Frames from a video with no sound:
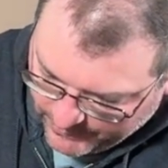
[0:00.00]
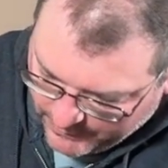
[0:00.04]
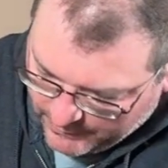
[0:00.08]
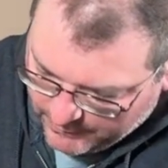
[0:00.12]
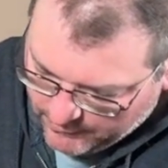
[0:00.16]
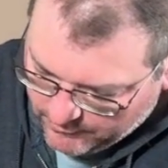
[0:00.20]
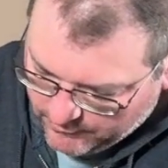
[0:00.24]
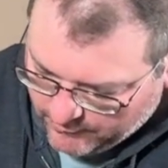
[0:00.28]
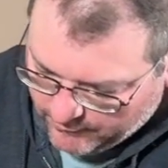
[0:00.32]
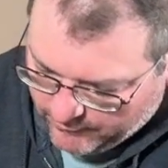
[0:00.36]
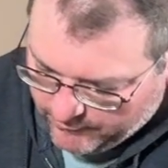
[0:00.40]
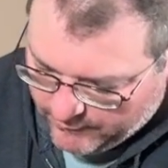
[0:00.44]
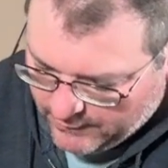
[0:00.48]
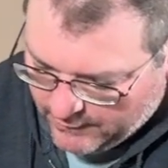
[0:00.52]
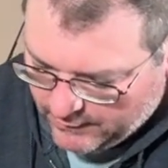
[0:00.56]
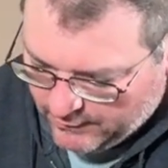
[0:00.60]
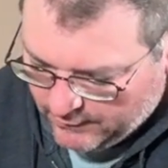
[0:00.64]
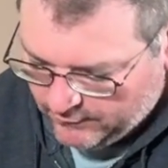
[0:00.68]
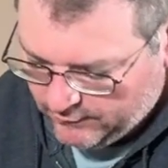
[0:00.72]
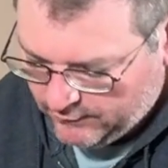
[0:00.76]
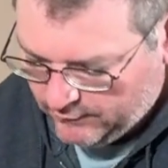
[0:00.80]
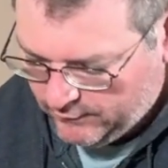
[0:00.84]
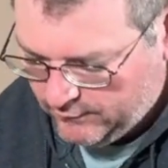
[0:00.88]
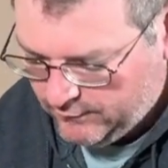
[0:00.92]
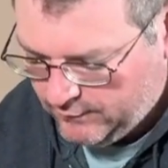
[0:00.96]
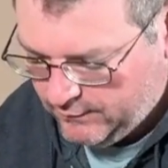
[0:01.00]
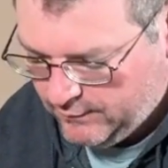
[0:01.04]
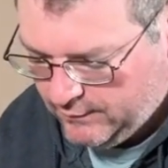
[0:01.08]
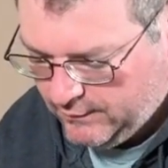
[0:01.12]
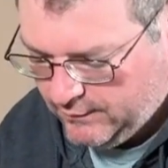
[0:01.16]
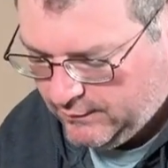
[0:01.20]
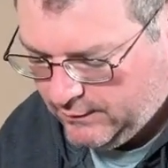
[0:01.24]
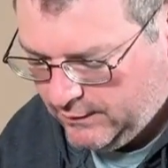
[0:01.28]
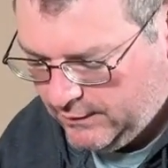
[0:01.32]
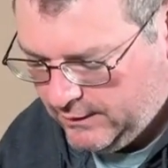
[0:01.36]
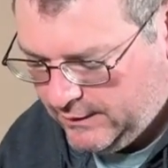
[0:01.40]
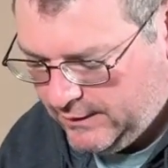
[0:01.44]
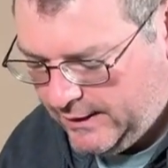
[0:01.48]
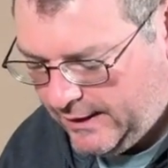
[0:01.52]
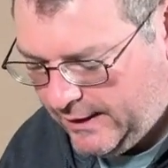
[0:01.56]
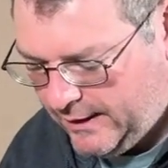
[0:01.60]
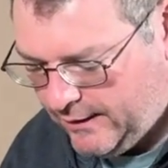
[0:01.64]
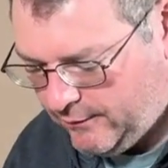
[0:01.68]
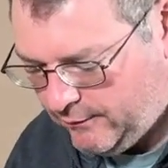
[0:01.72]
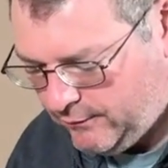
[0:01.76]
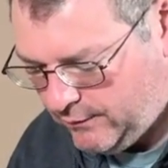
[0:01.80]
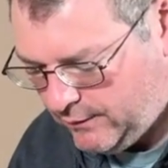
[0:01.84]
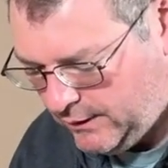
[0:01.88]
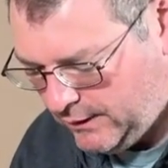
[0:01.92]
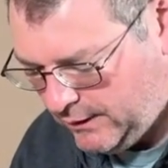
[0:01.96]
ends of this
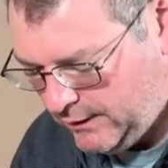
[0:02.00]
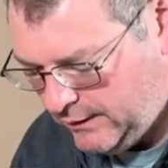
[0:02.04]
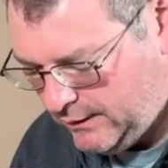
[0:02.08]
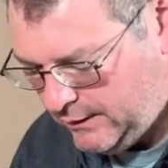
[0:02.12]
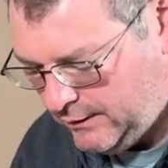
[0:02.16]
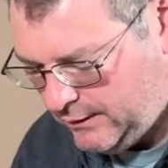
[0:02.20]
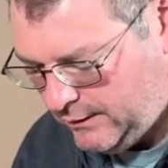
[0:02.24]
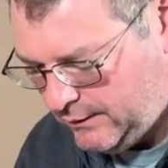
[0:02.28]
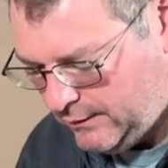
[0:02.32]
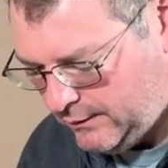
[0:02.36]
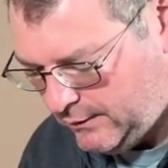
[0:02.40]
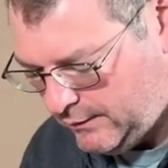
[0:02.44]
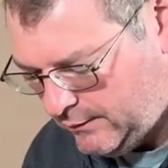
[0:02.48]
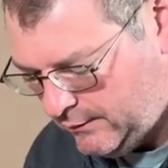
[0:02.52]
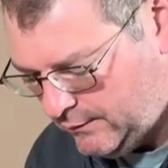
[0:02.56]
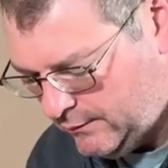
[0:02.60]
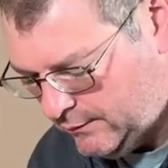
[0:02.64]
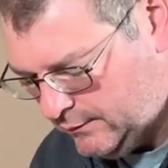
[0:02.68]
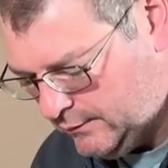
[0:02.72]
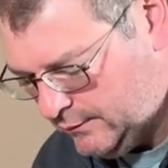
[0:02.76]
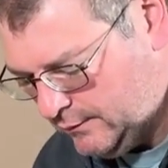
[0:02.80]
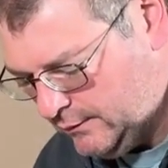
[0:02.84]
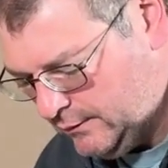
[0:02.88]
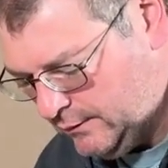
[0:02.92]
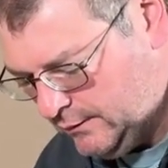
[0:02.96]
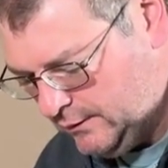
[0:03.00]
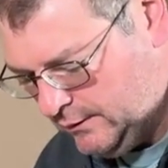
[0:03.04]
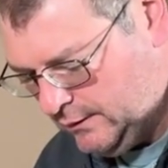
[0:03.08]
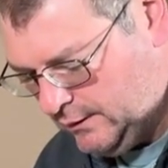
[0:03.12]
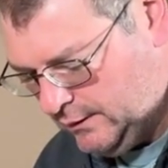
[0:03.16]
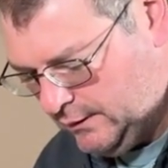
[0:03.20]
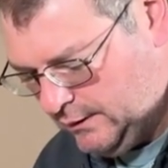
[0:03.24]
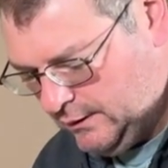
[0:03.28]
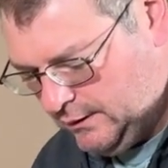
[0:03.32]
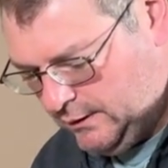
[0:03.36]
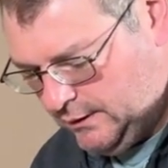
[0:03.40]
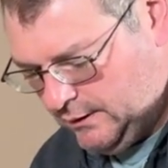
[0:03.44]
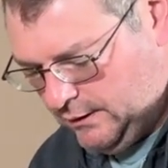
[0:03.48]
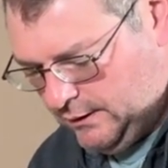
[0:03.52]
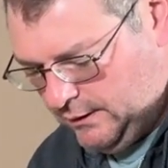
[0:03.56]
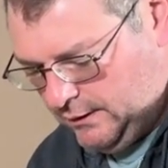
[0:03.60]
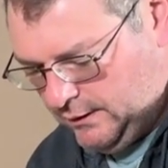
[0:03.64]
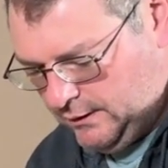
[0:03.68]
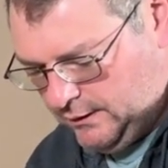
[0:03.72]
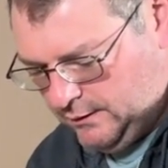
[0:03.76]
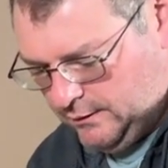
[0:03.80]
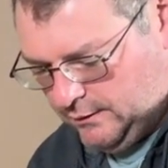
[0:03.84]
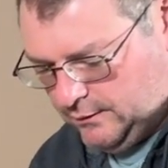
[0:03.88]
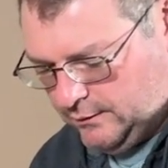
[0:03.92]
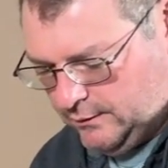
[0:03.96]
down in
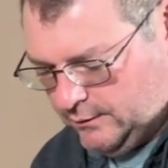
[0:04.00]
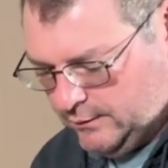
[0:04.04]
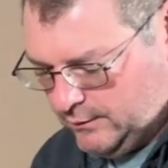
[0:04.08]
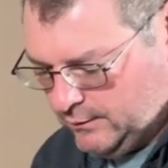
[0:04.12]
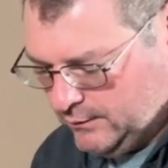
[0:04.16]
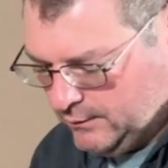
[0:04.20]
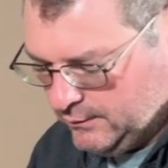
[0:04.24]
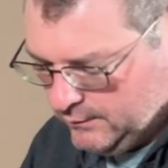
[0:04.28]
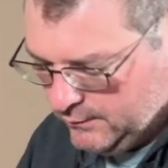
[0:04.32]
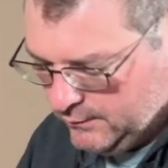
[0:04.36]
here.